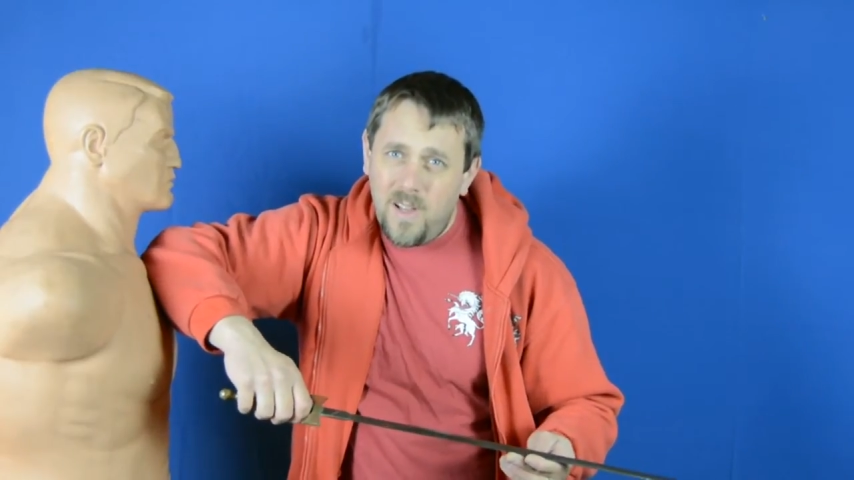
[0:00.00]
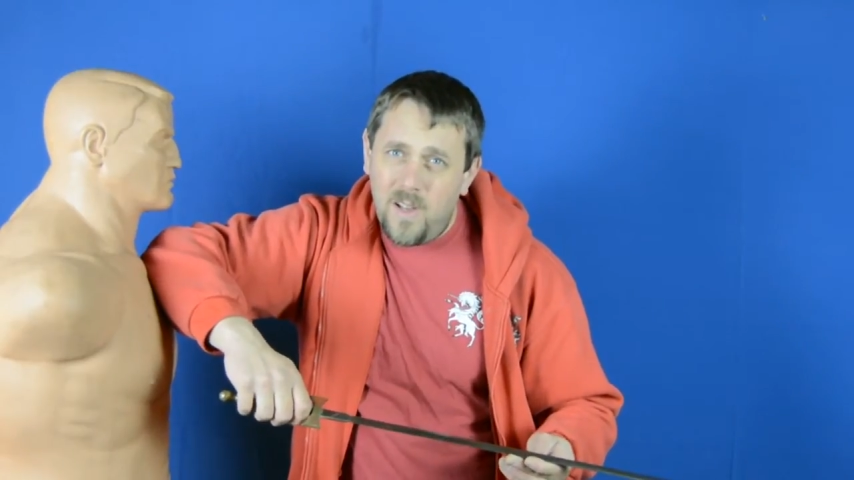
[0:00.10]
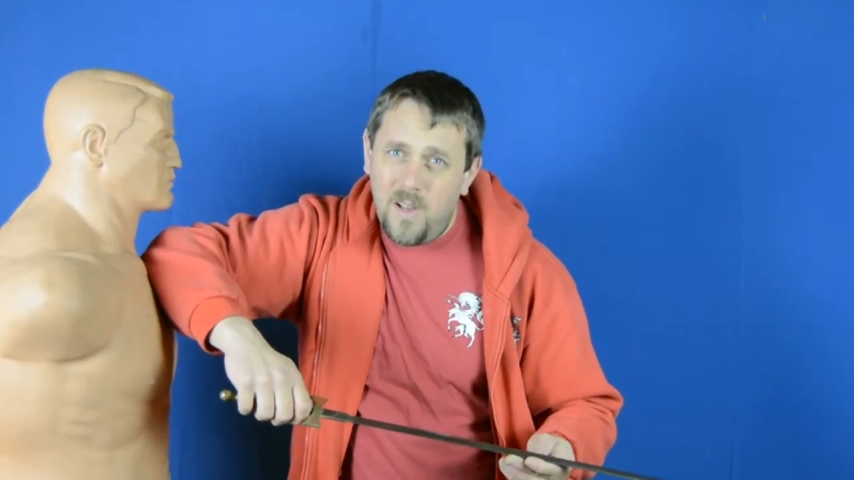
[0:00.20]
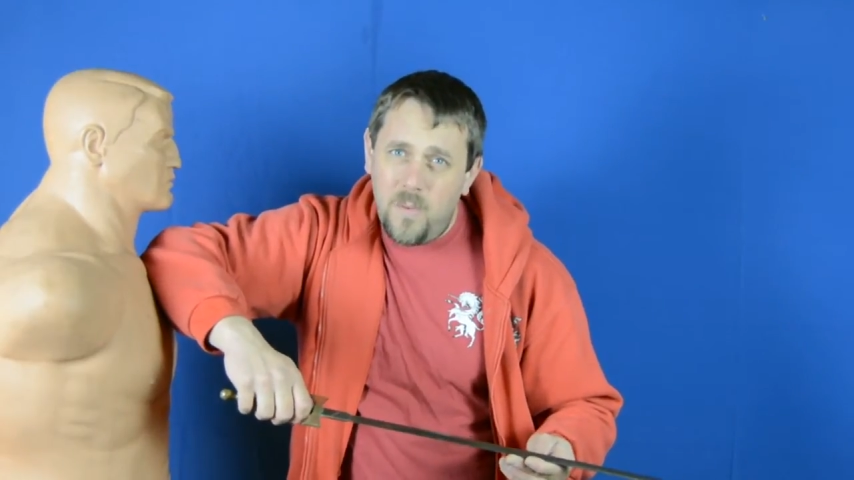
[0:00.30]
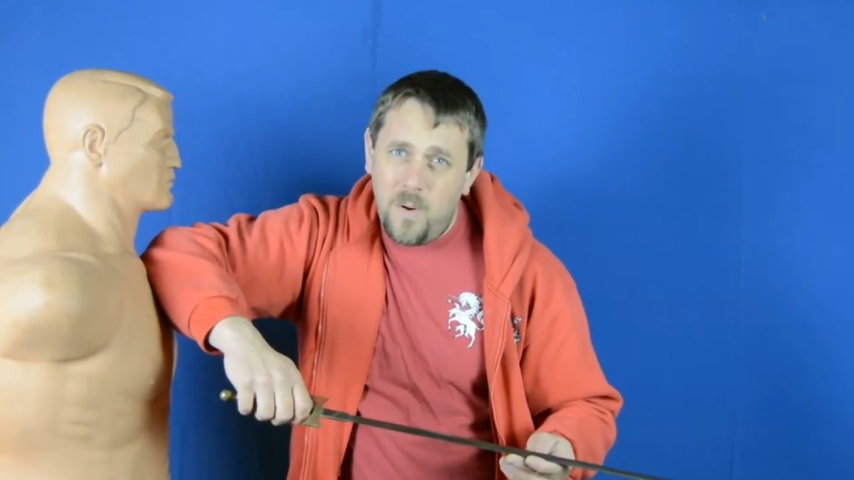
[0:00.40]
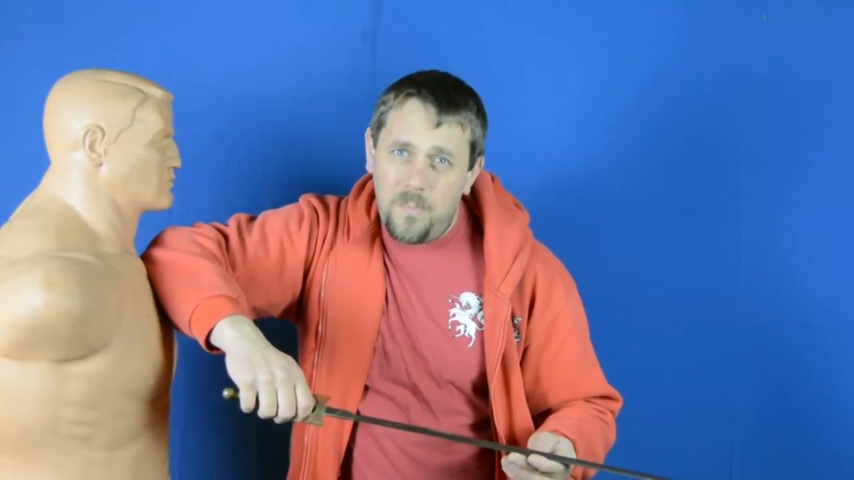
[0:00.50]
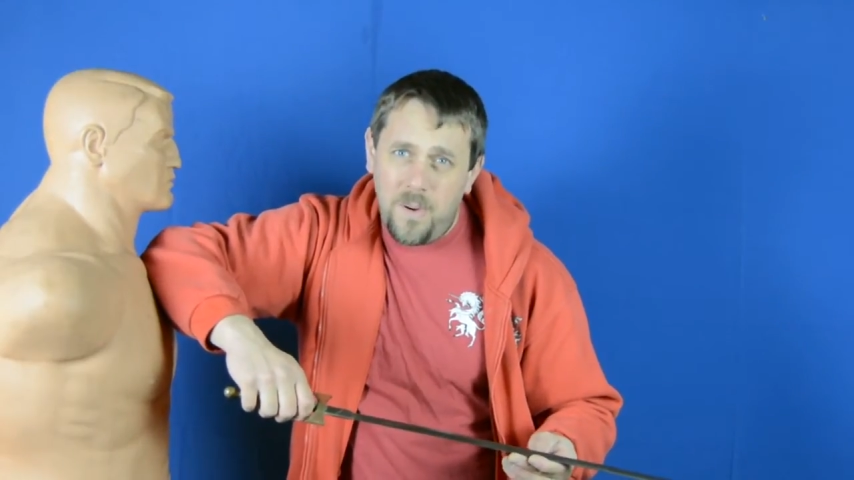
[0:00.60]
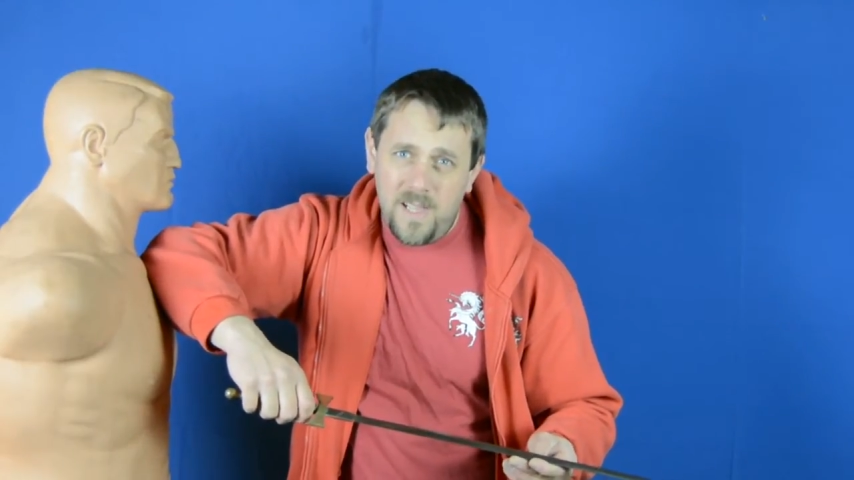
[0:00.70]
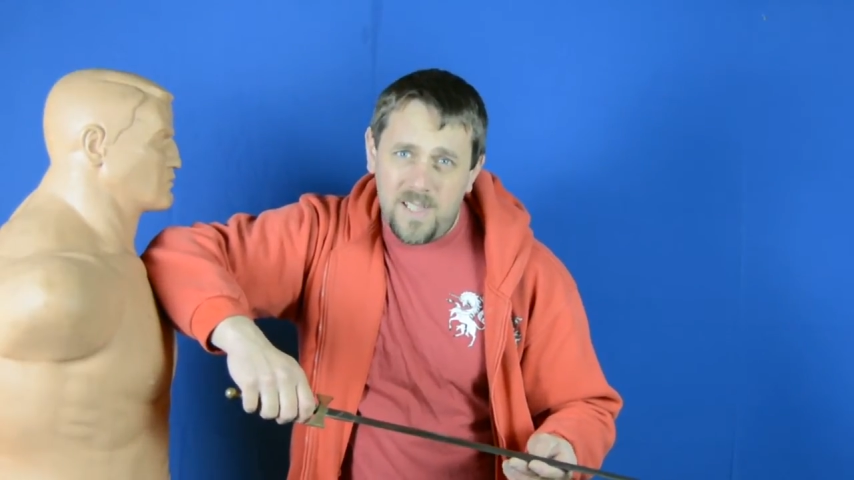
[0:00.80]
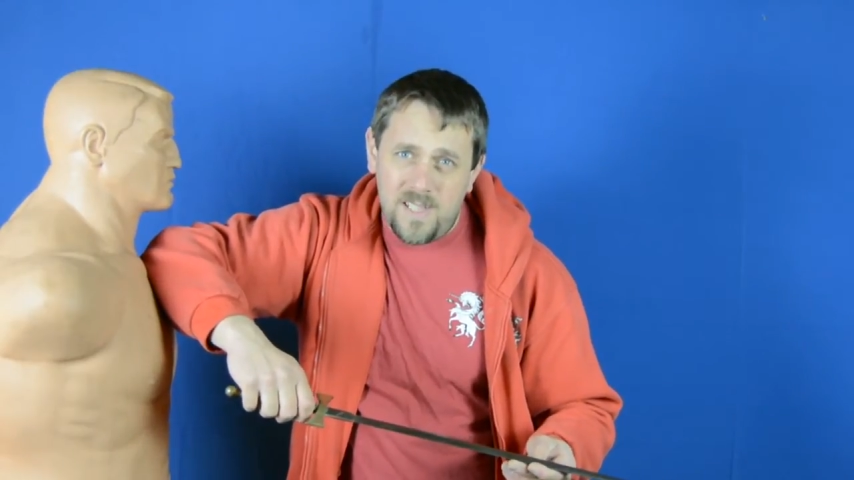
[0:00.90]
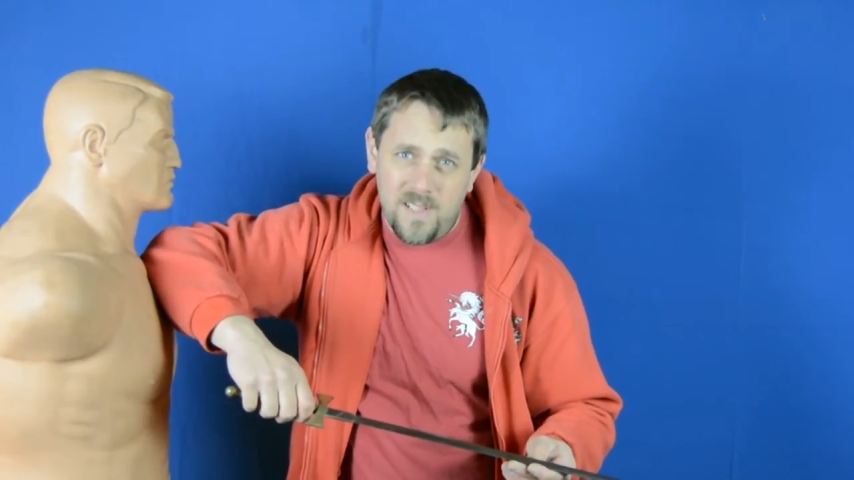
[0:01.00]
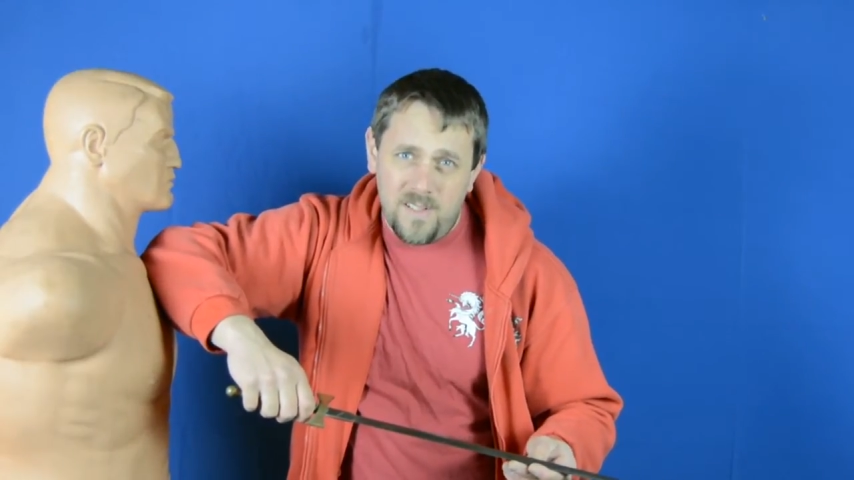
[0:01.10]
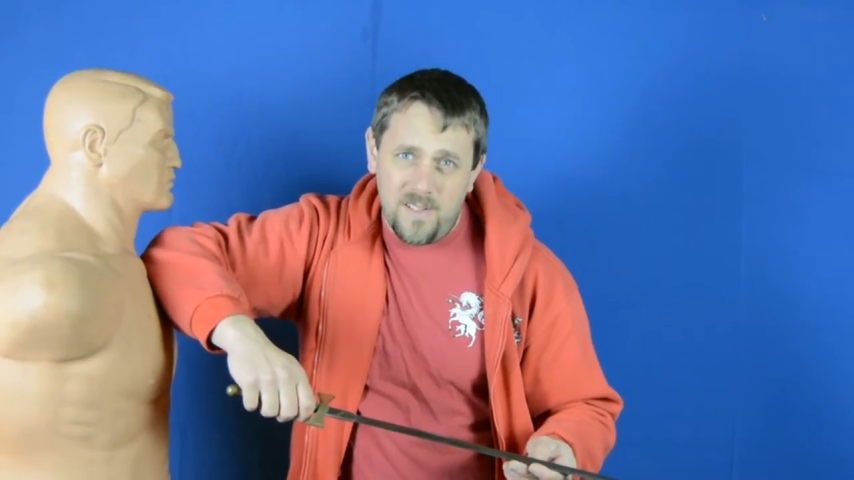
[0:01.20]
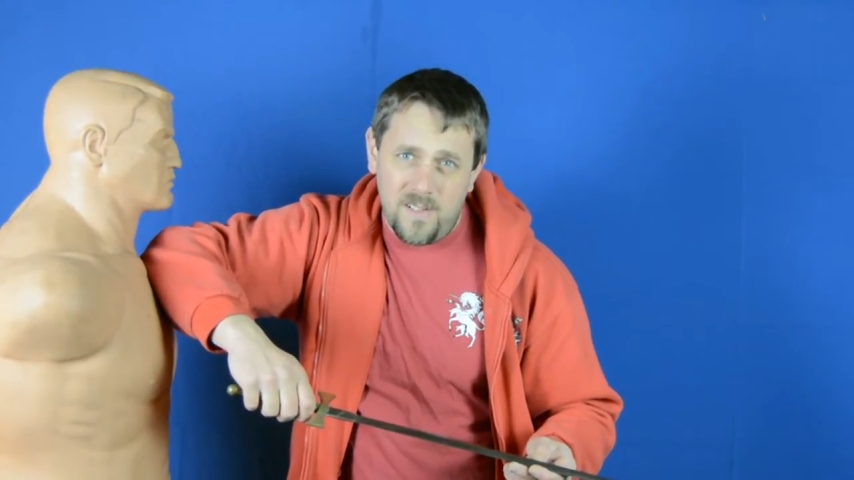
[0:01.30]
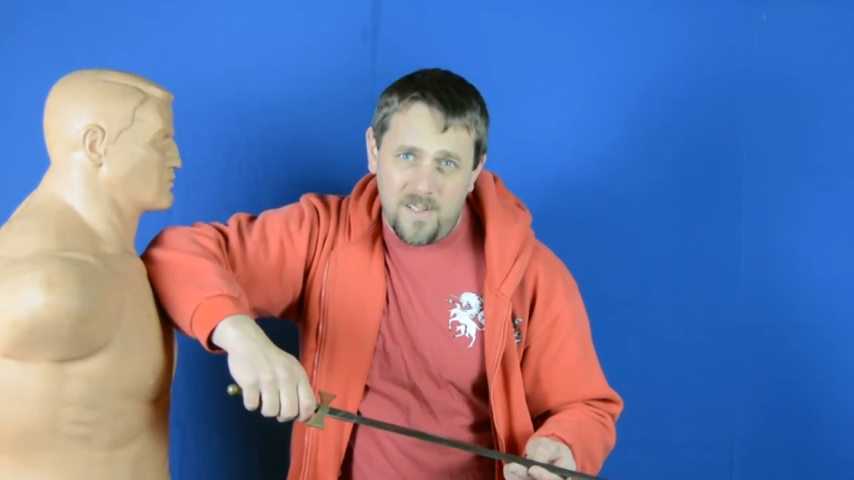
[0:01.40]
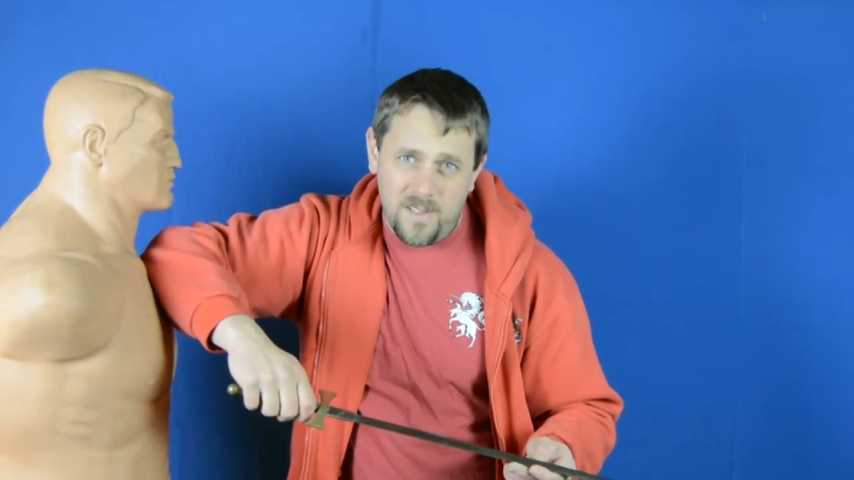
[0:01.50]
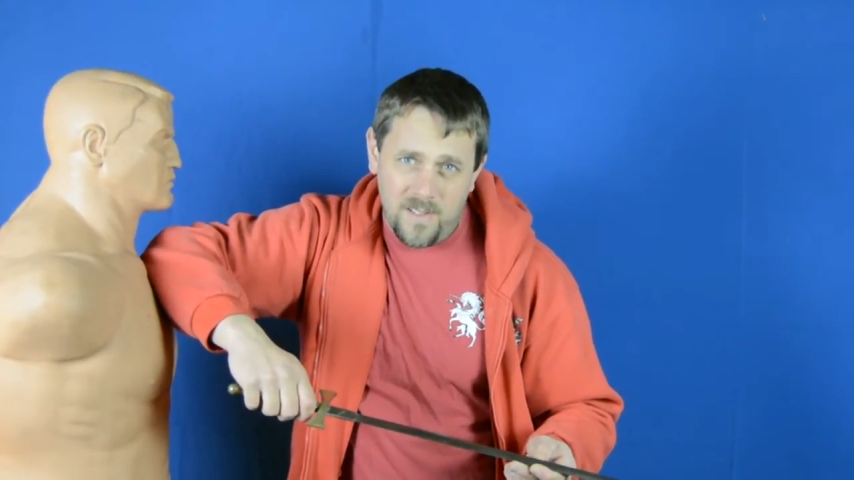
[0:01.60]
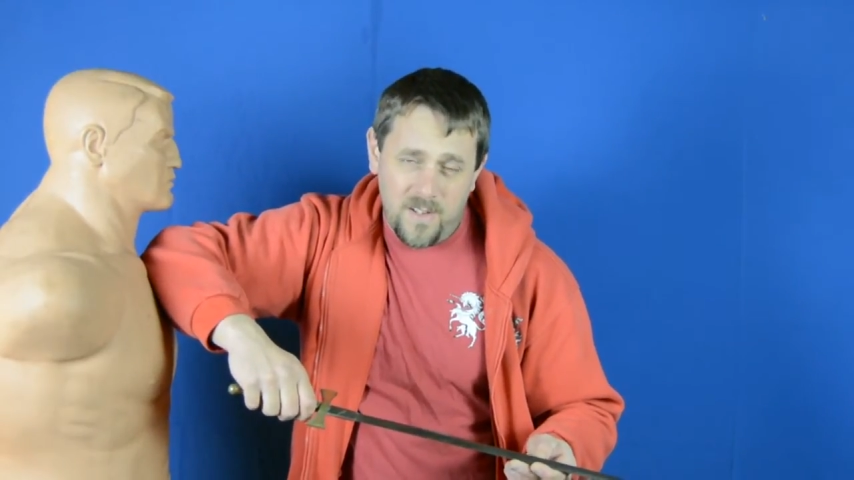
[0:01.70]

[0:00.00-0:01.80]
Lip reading: who were based on